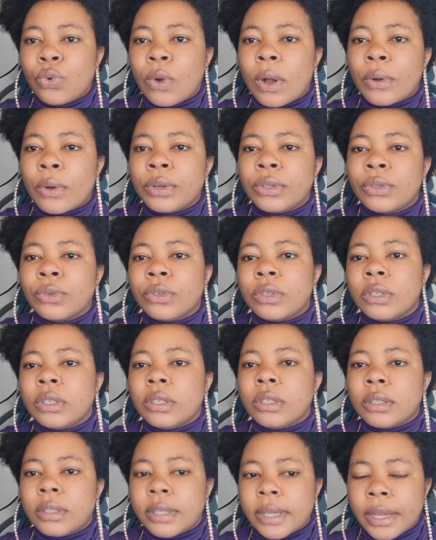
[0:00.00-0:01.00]
you are going to
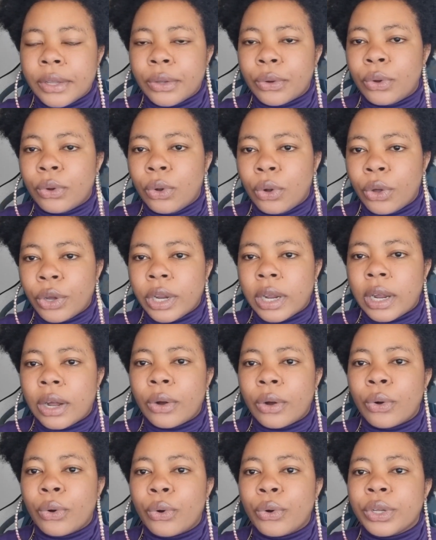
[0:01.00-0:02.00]
tell your
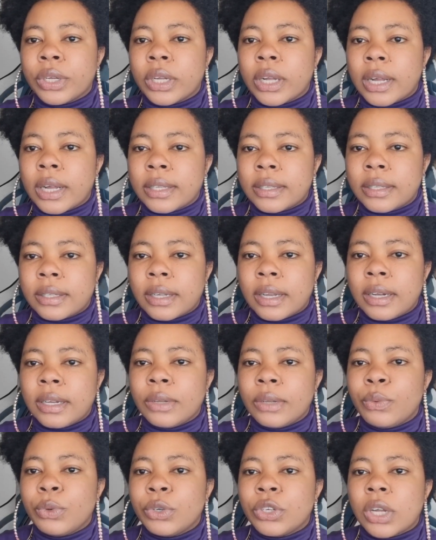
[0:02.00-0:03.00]
lawyer or a
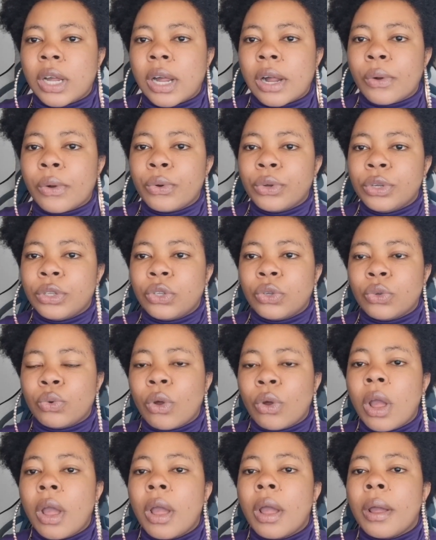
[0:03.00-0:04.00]
counselor which are going
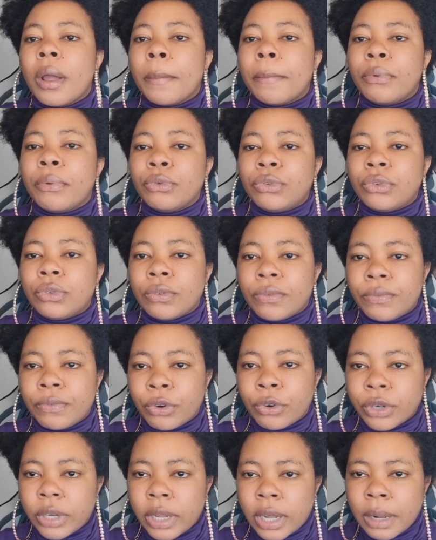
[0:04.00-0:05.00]
to put you
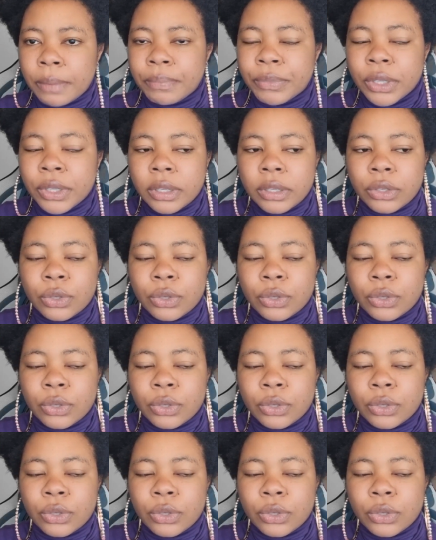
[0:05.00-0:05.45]
further.